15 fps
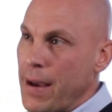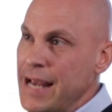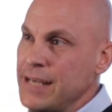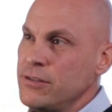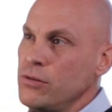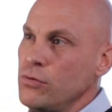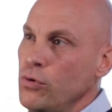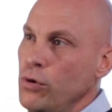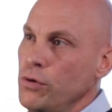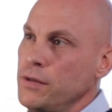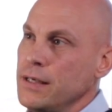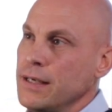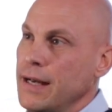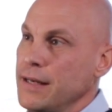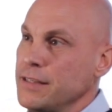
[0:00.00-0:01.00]
Based on
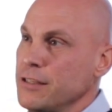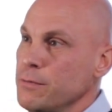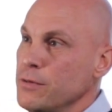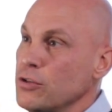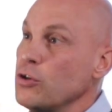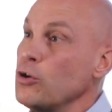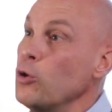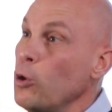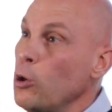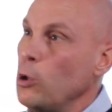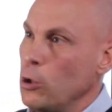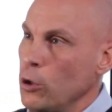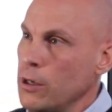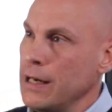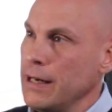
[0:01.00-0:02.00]
all the customers who
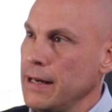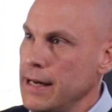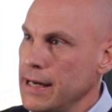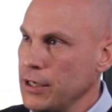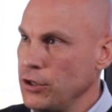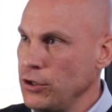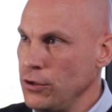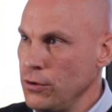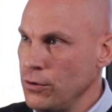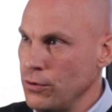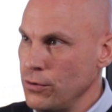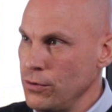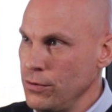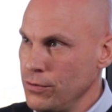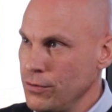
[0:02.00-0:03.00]
look like
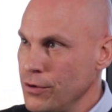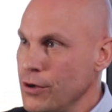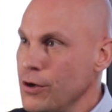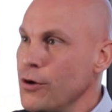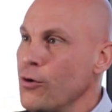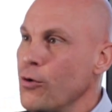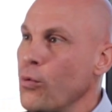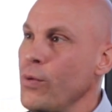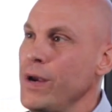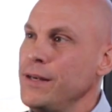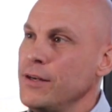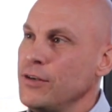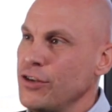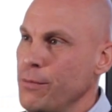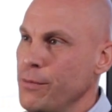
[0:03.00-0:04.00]
you,
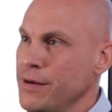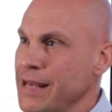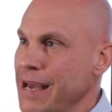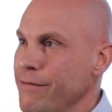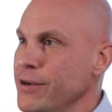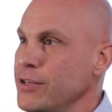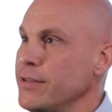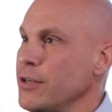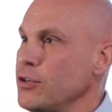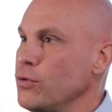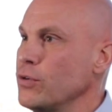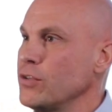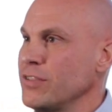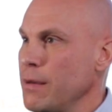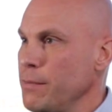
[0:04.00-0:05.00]
we determine an average
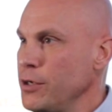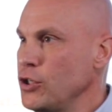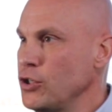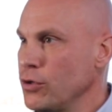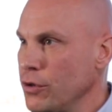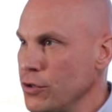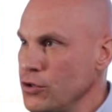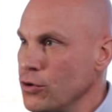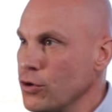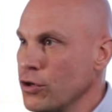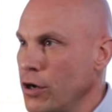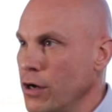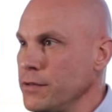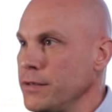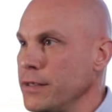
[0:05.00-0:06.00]
that your sum insured and
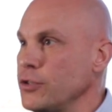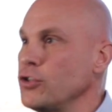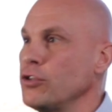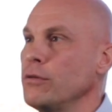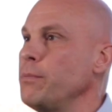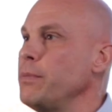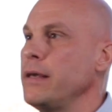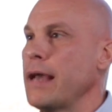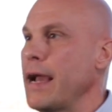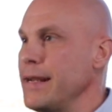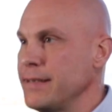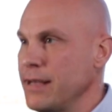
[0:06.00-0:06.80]
your content should be